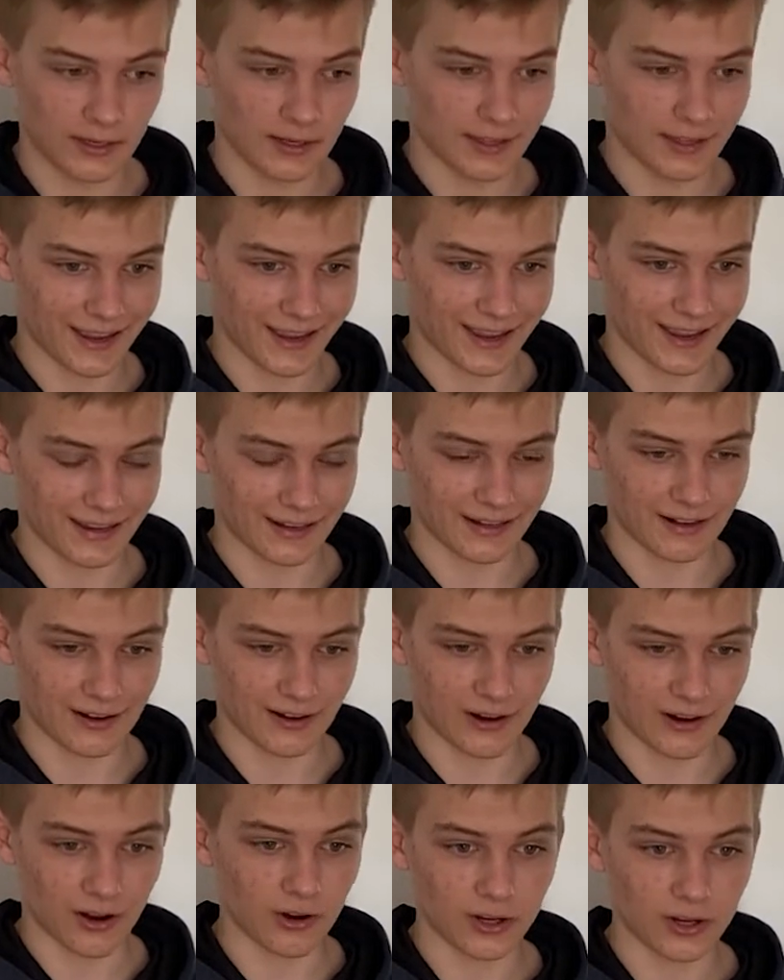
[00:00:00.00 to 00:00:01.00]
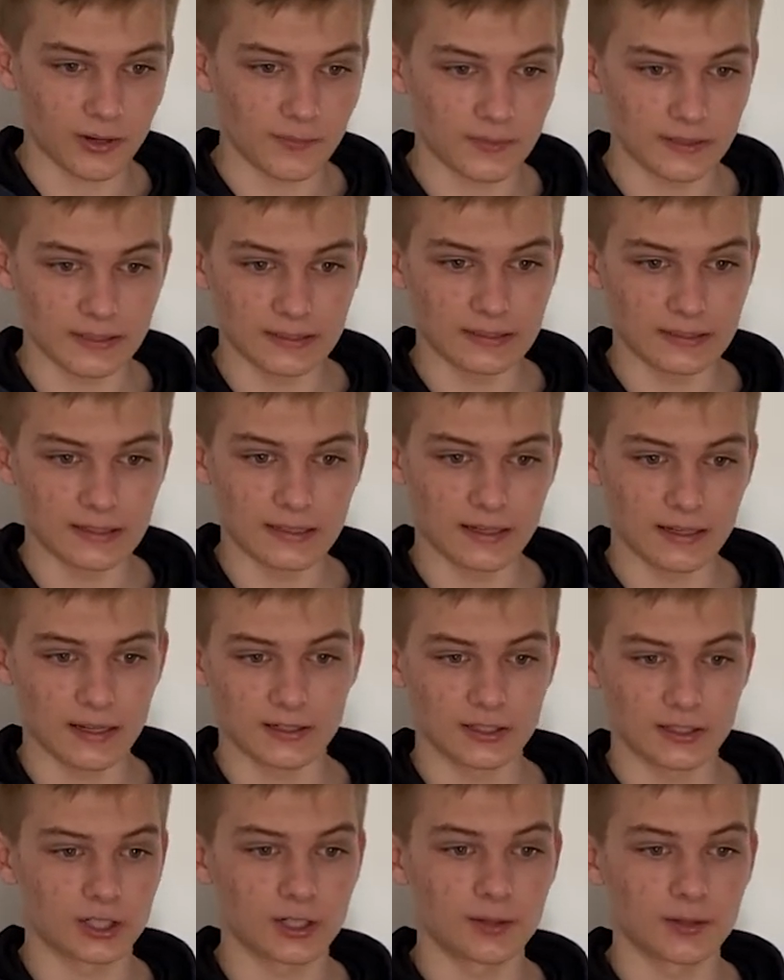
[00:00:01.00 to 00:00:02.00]
and all can be
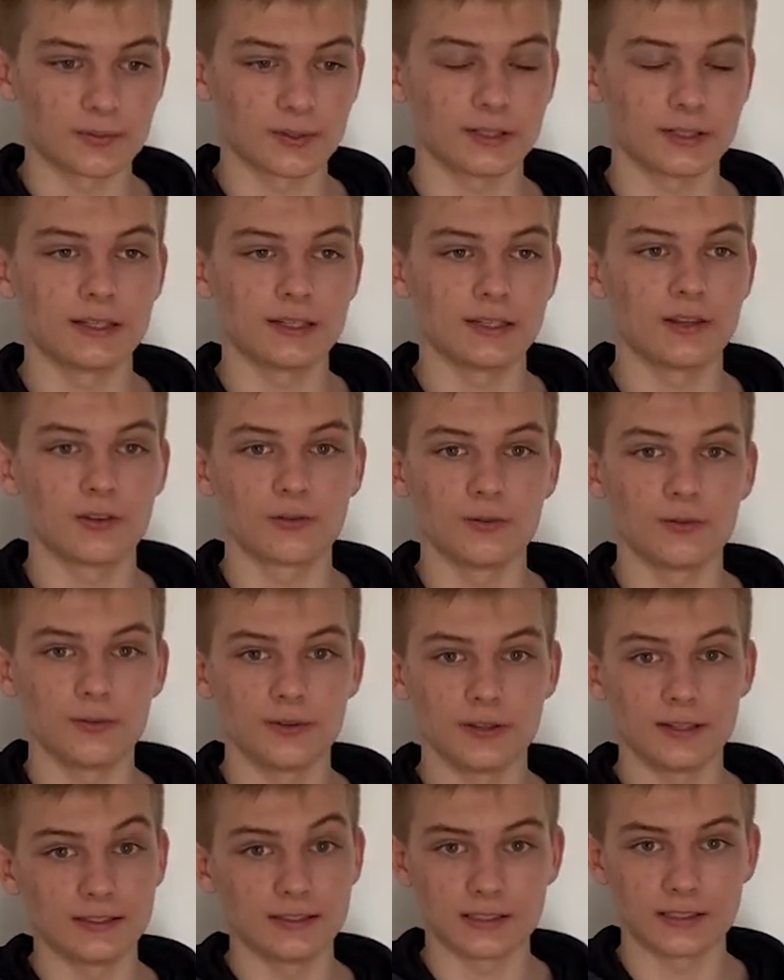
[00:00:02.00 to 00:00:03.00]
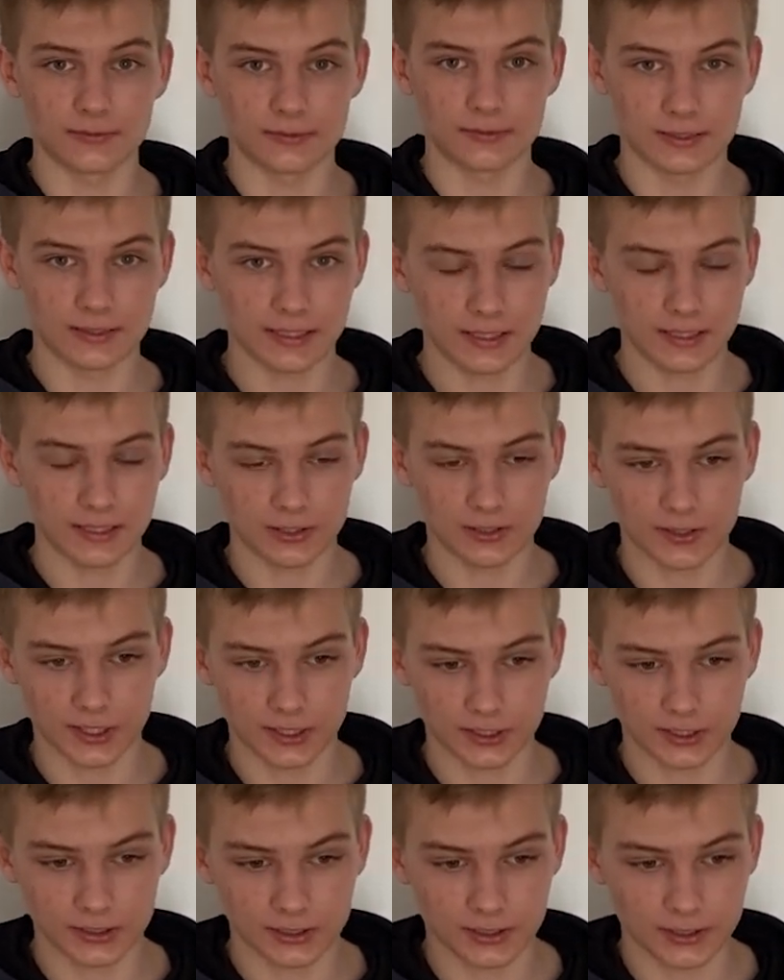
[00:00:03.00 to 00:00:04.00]
interpreted through these different data
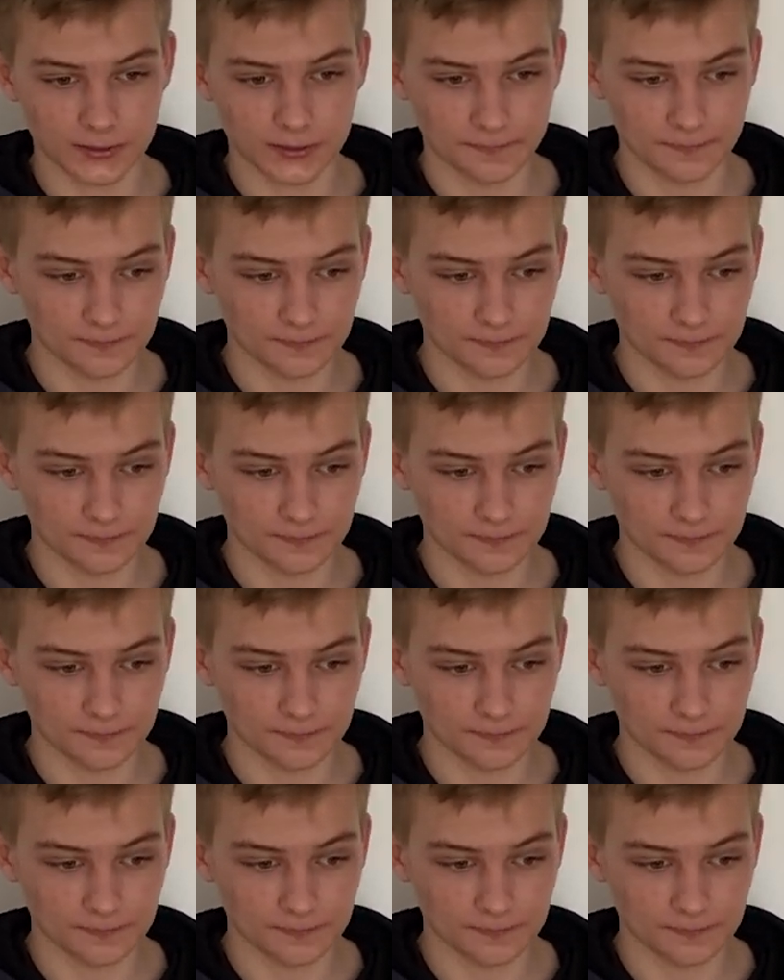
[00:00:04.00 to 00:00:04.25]
structures.